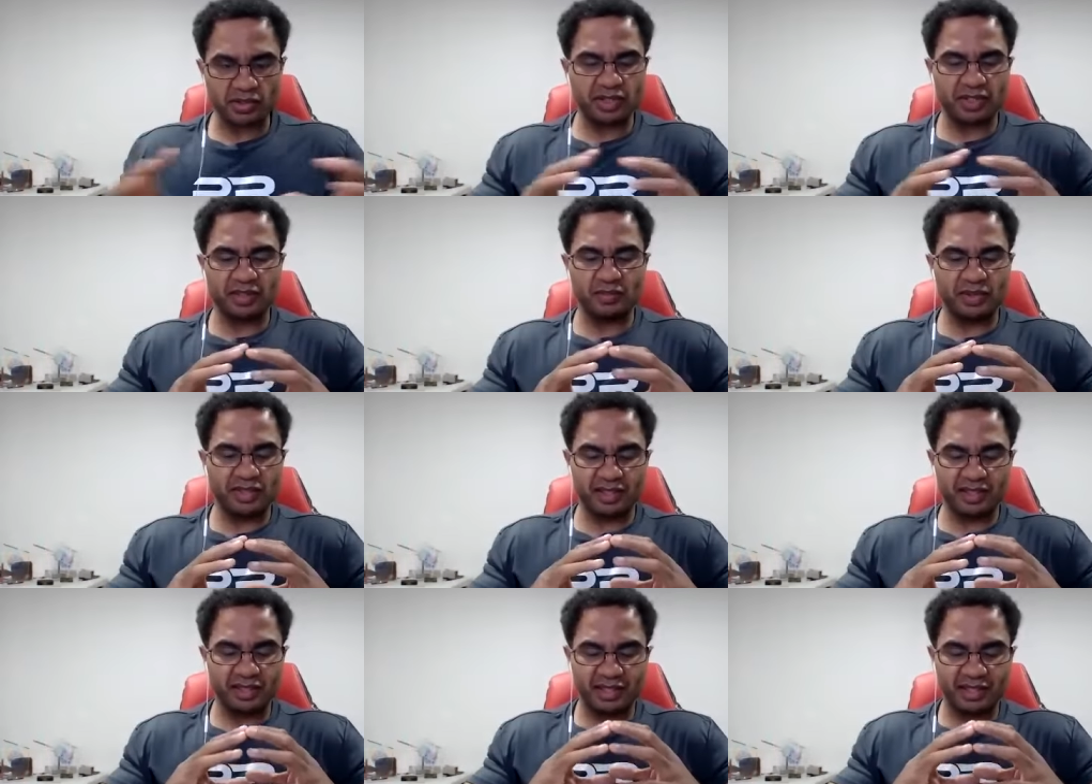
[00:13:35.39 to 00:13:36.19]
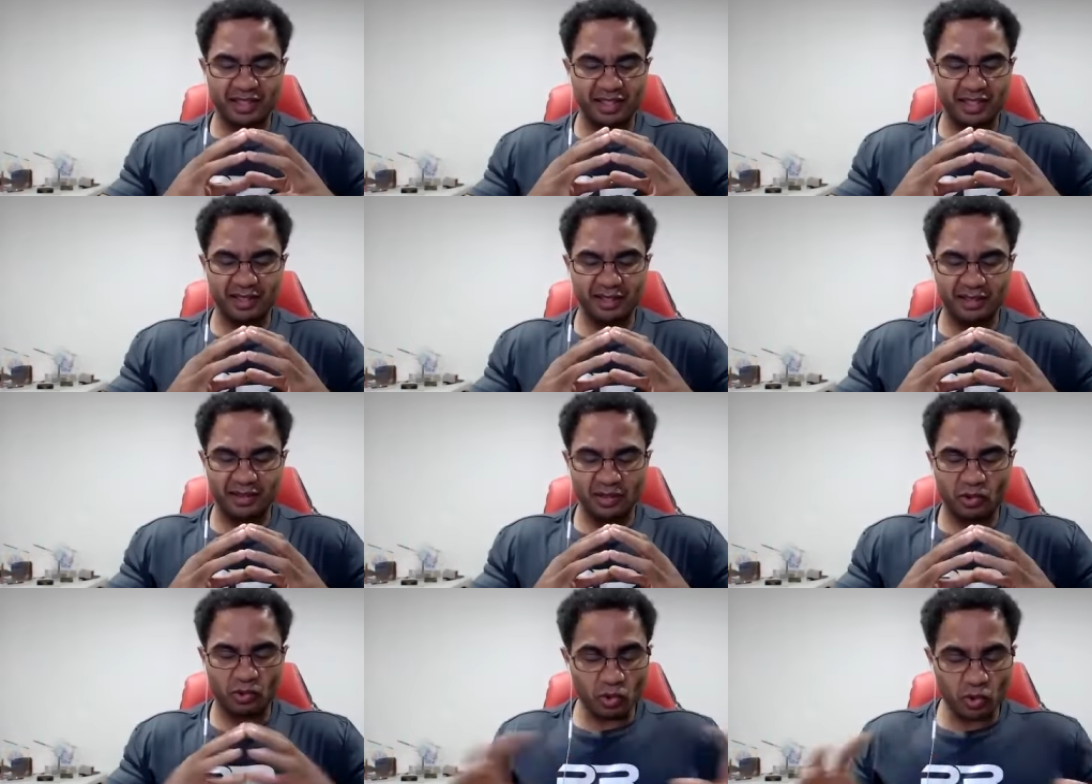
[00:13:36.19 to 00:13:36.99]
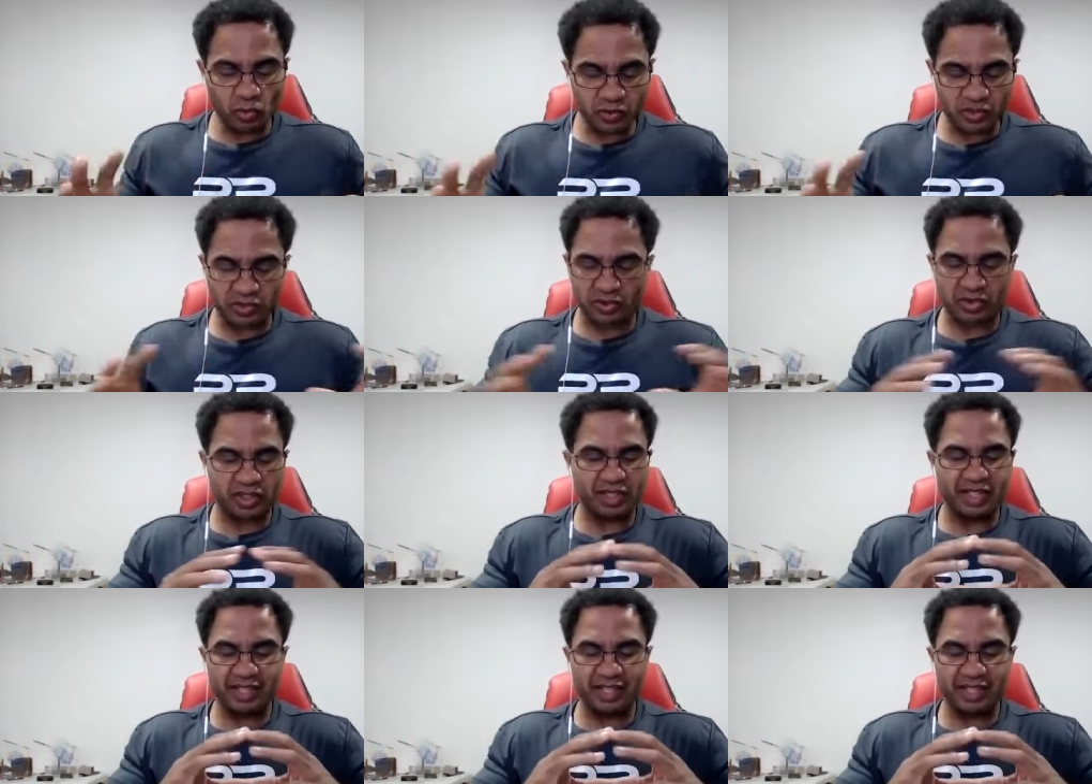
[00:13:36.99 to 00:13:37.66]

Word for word: You don't need to be in any groups.